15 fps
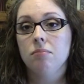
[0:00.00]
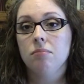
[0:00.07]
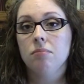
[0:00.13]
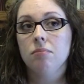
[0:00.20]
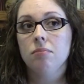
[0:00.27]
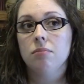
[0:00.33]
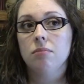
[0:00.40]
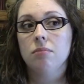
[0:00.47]

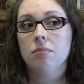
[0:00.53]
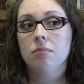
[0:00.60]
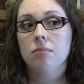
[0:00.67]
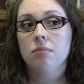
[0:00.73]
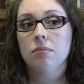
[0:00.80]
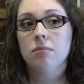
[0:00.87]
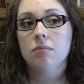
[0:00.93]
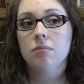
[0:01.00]

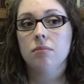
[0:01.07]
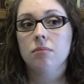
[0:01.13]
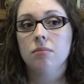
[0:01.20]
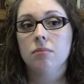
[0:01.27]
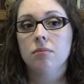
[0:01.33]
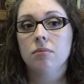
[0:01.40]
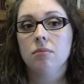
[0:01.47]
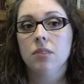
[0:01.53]

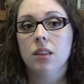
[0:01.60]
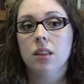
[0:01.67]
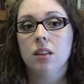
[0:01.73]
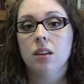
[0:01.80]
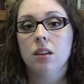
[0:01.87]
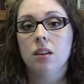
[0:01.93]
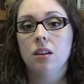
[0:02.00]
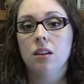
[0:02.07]

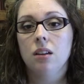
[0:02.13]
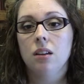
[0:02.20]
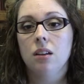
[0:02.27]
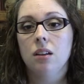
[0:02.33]
Nobody speaks.